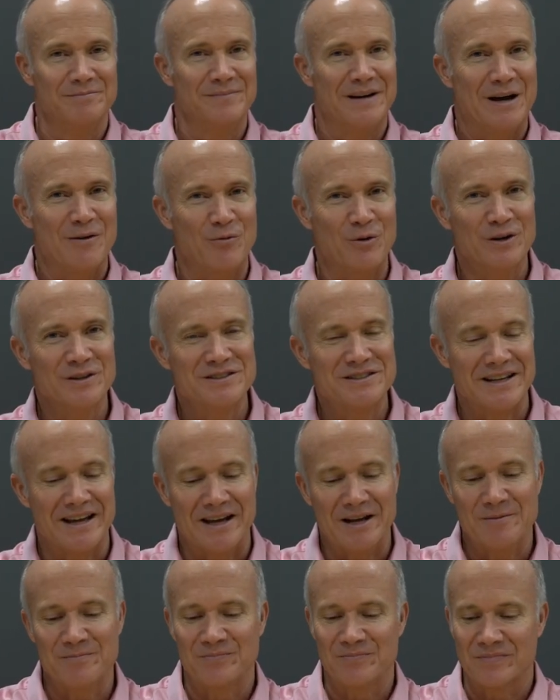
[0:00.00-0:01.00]
I will
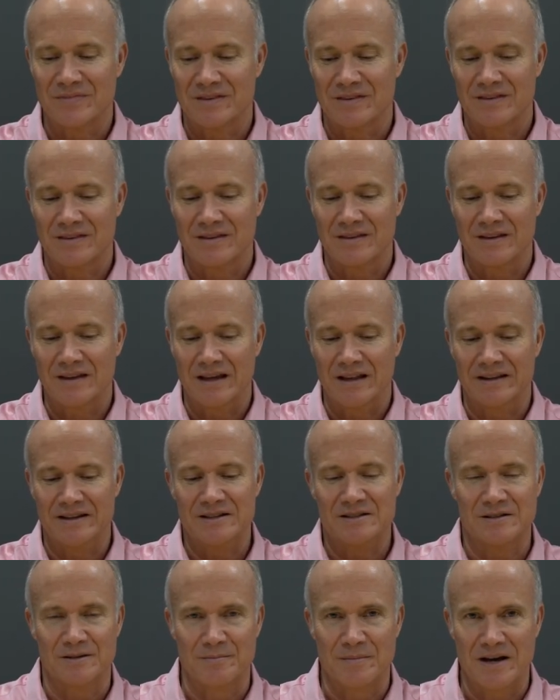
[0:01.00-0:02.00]
say, at
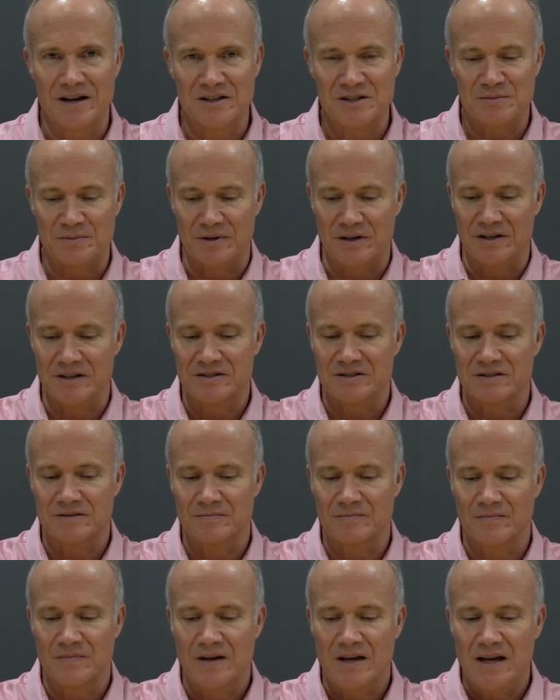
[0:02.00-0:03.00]
least in my experience,
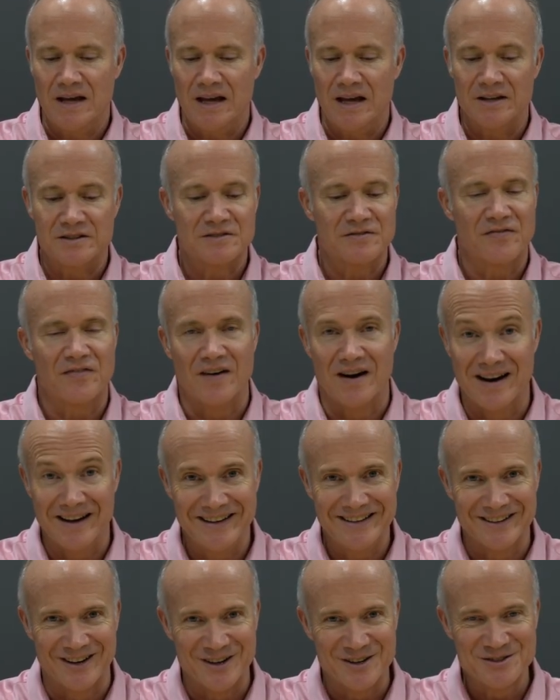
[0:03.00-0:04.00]
it's
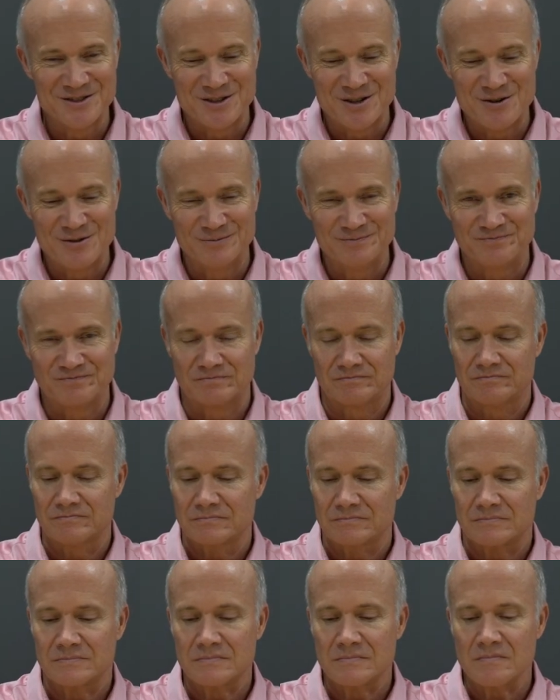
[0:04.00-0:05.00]
fine also
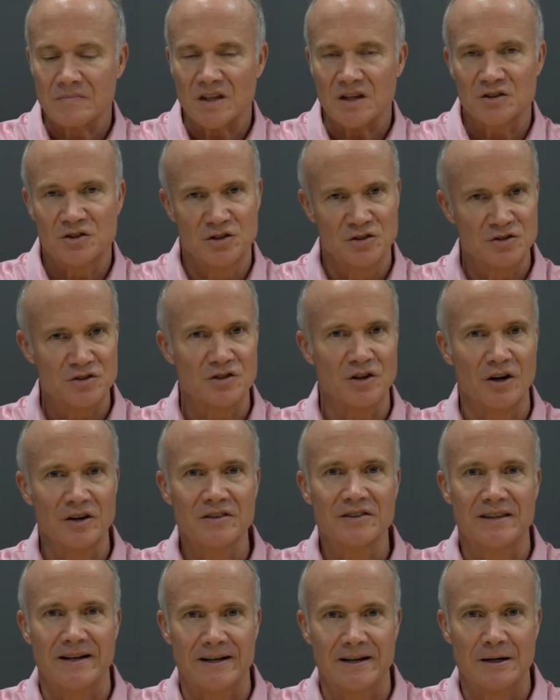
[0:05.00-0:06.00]
to
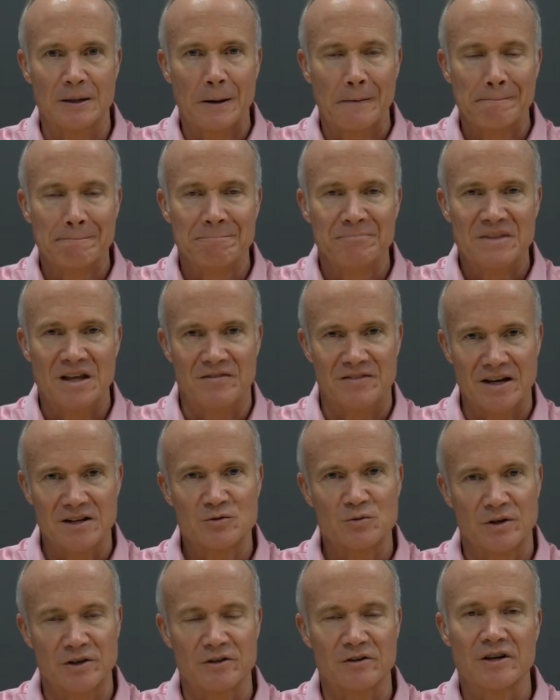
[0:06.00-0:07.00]
start there. If
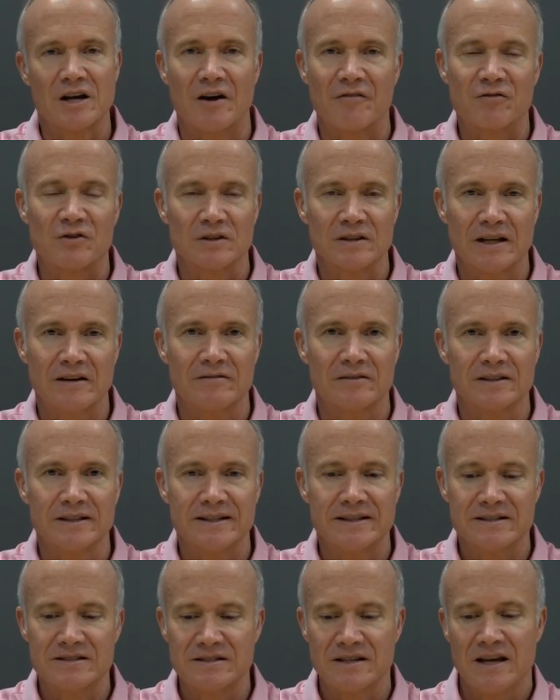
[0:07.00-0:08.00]
that's where your comfort level
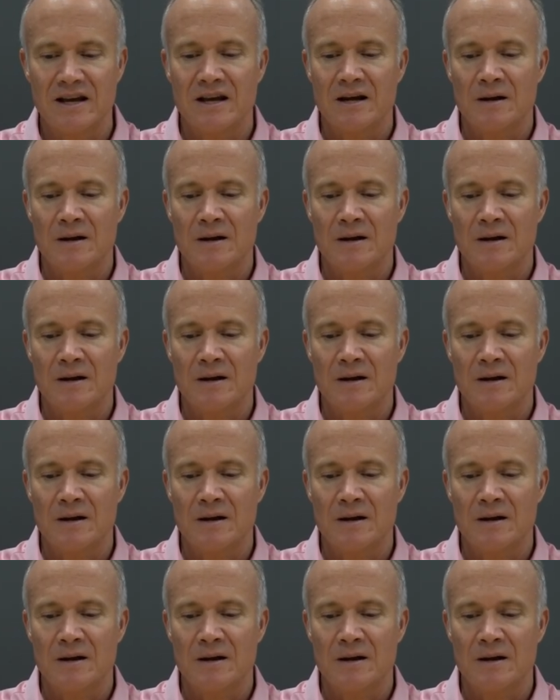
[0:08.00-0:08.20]
is,